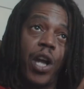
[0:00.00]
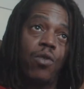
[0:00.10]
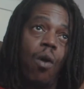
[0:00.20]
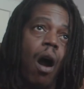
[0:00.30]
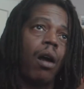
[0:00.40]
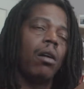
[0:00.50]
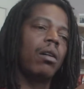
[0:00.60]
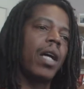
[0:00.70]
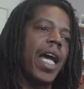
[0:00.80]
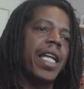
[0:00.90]
where you are
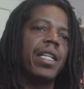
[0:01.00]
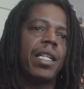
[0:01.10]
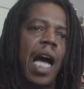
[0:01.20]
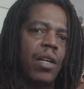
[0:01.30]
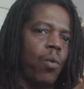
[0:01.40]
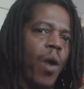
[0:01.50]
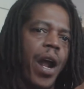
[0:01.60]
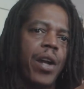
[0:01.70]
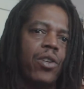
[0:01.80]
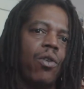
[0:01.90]
and kind of
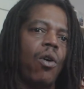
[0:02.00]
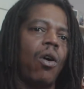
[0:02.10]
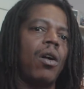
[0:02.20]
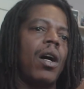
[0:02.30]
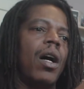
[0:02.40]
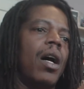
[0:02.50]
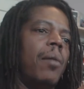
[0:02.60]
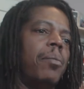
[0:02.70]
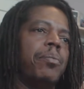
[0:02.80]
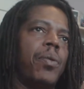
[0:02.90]
where your
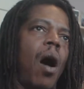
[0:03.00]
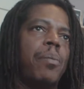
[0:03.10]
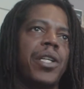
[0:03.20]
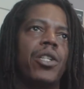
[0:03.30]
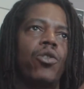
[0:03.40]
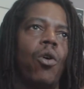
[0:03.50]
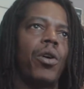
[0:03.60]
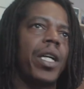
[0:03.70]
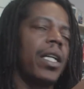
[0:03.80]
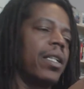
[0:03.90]
property is
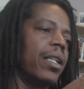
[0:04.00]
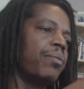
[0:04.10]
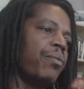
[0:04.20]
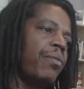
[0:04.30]
oriented,